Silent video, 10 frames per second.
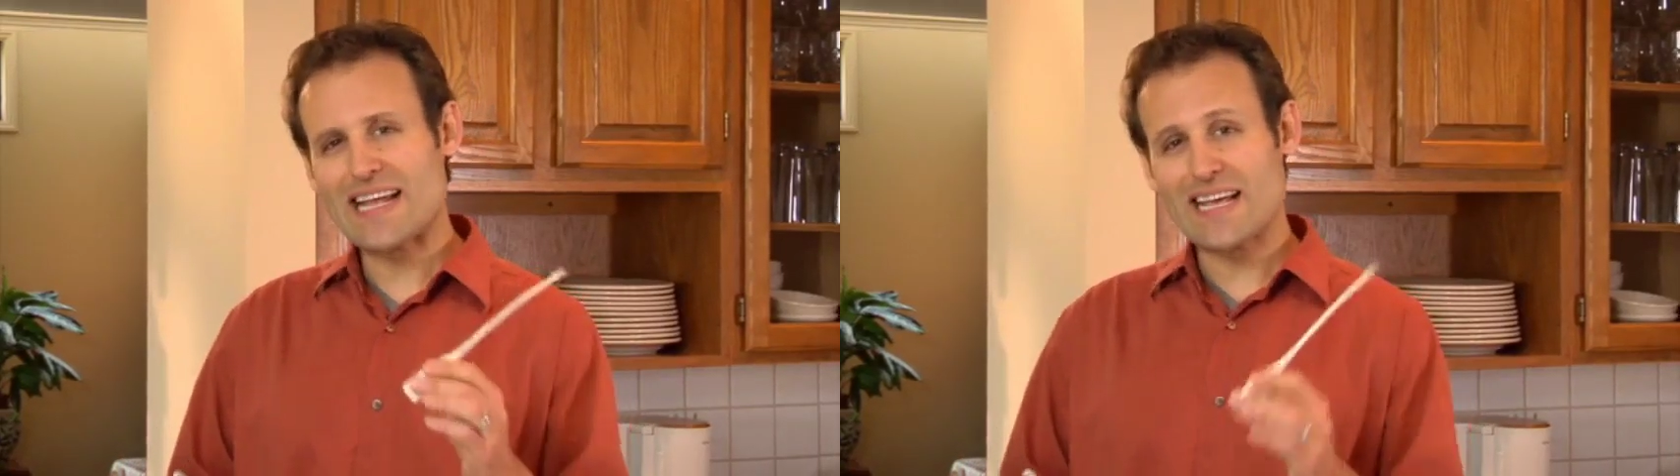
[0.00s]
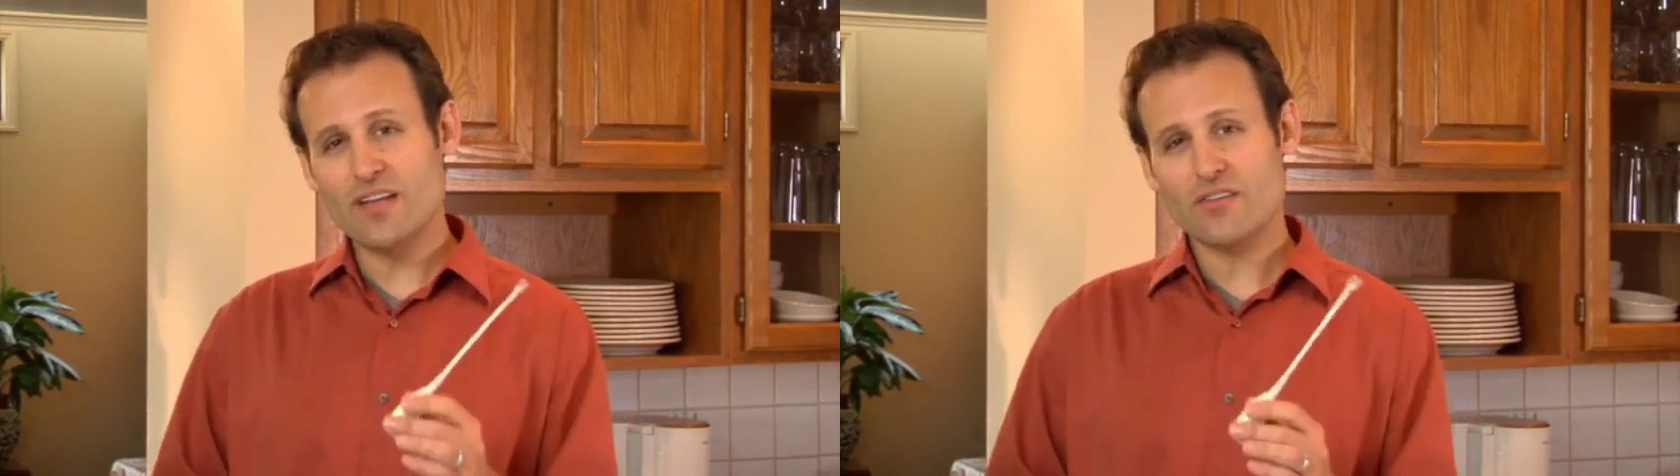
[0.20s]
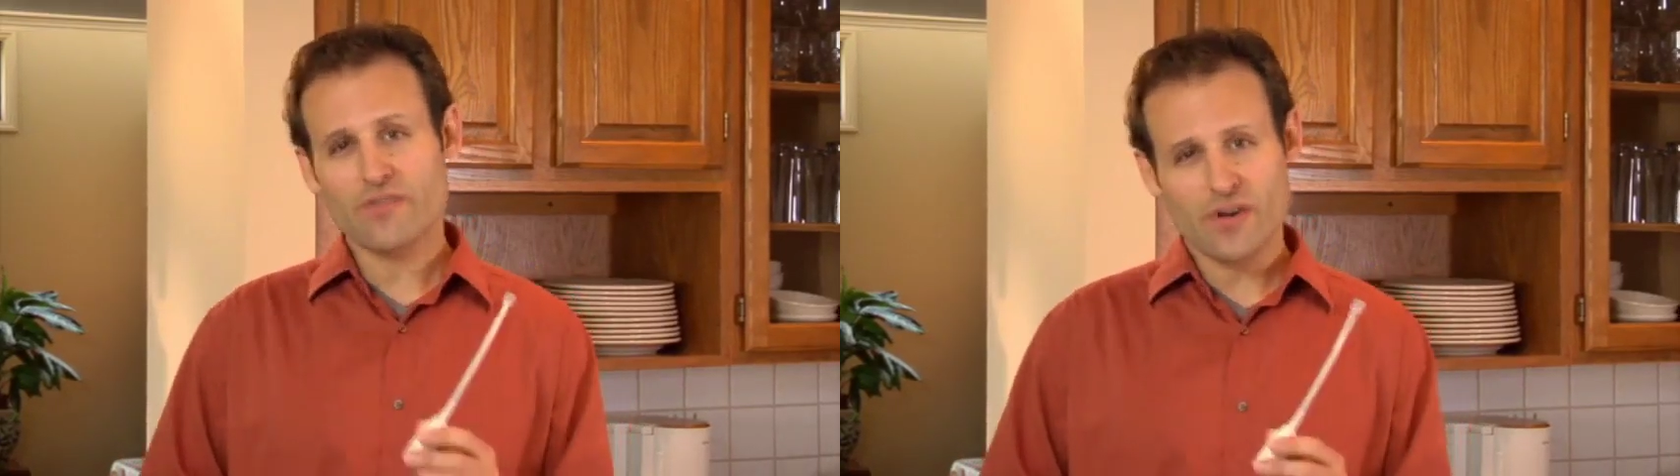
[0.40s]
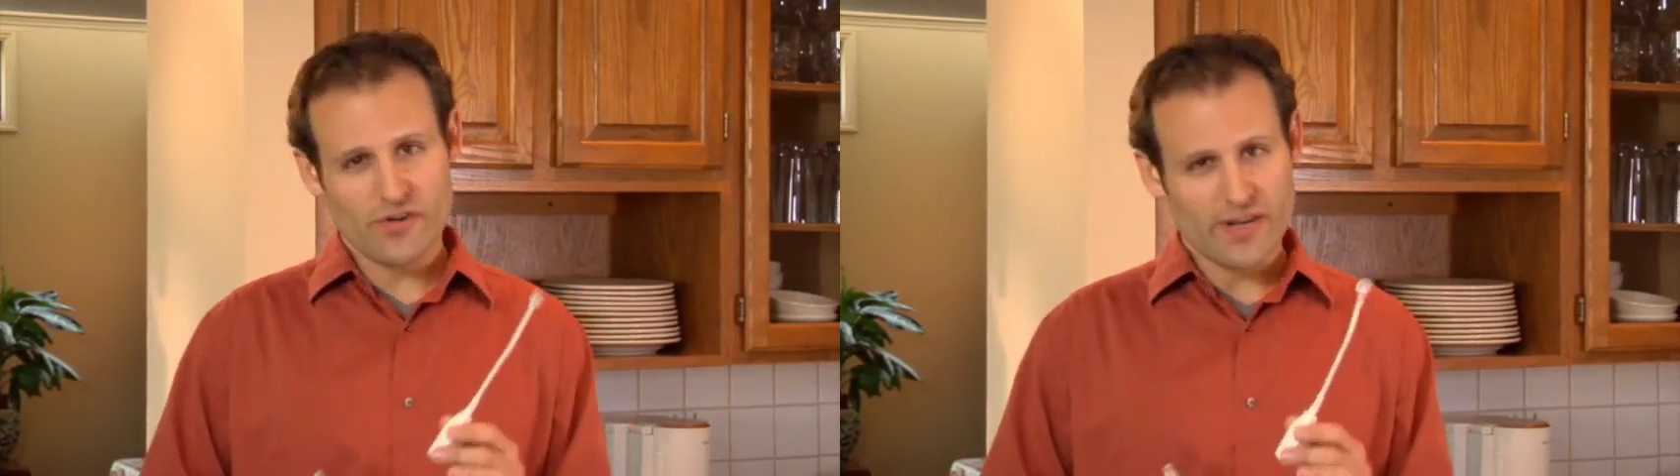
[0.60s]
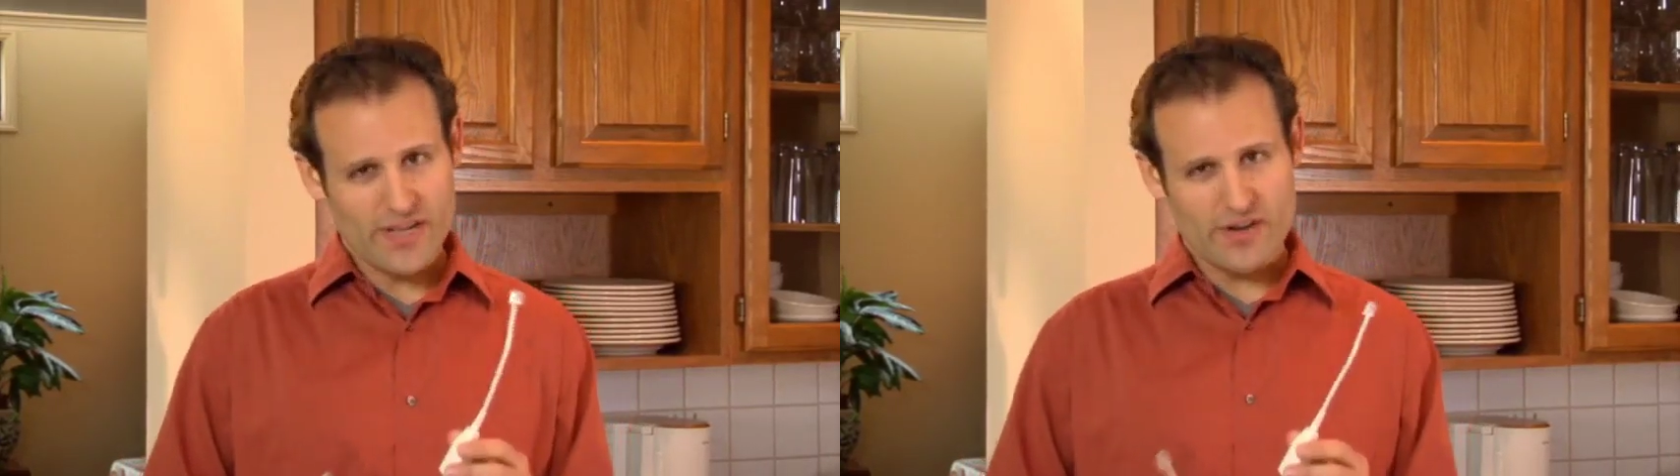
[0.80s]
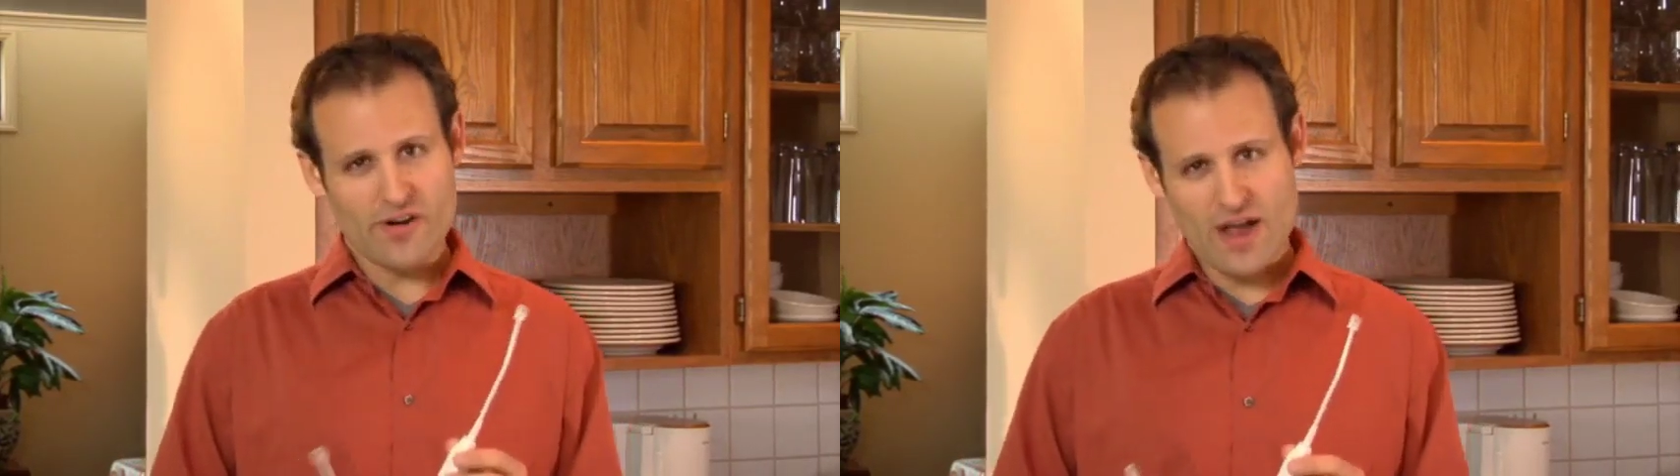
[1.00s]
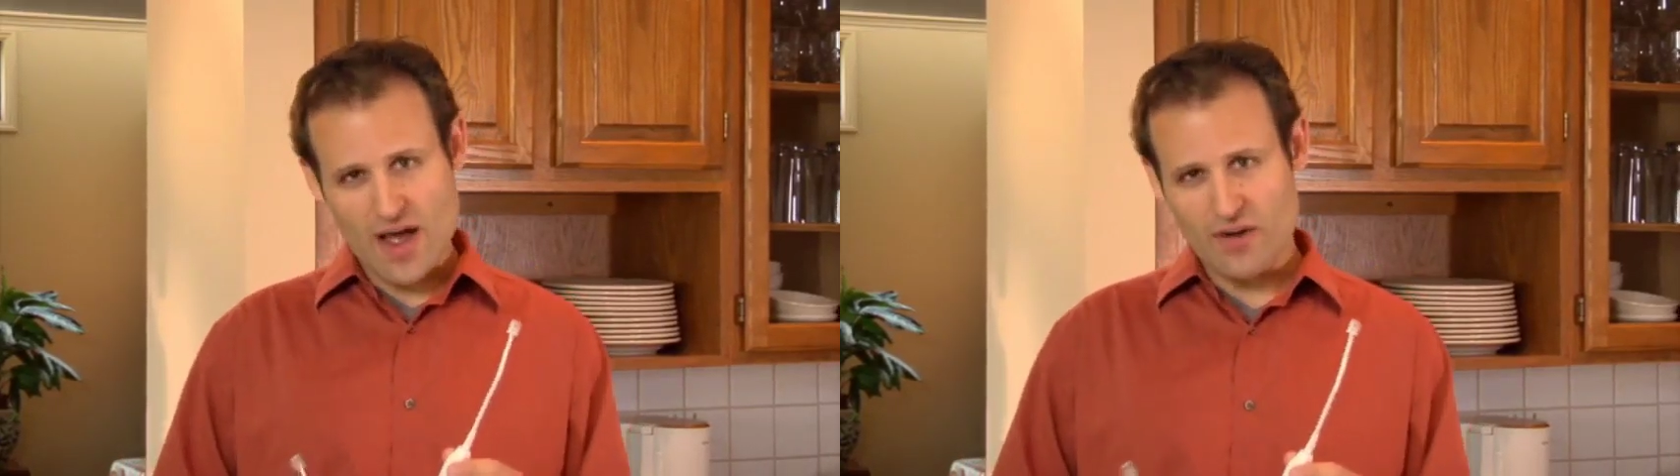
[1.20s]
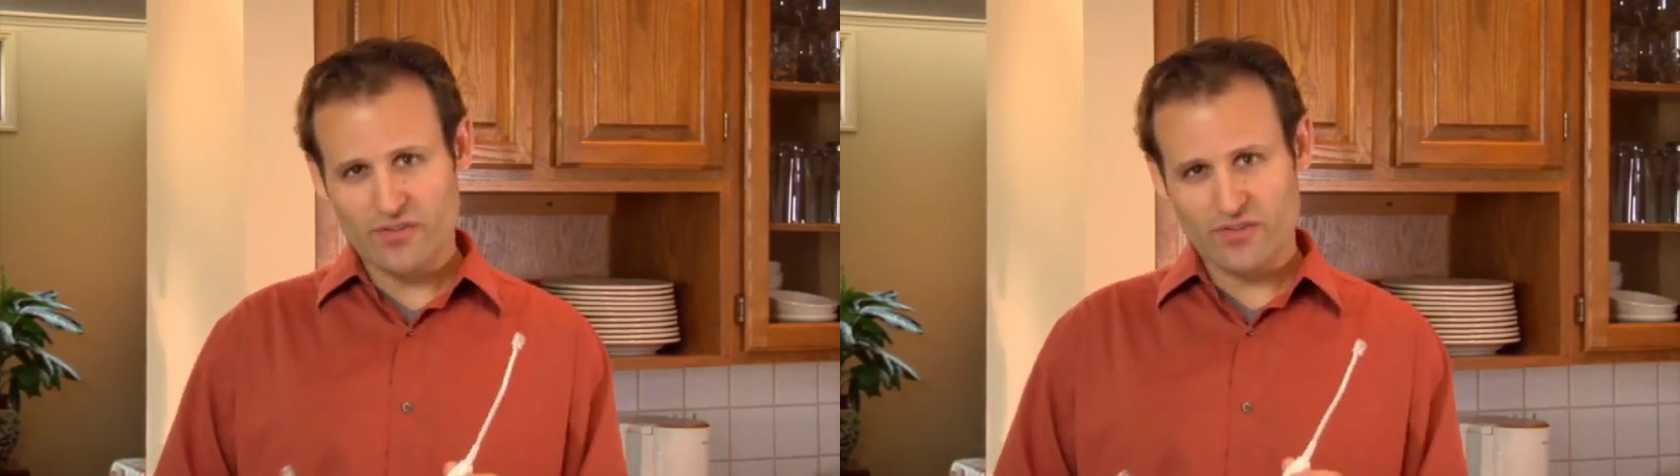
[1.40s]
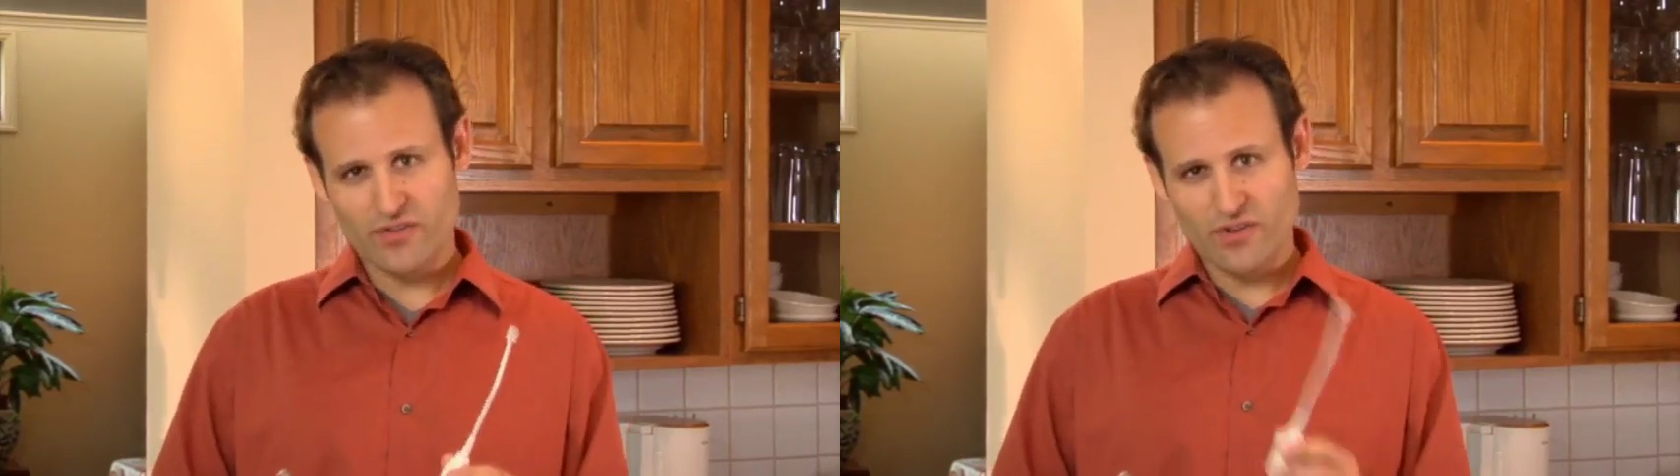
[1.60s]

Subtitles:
into each phone in your house.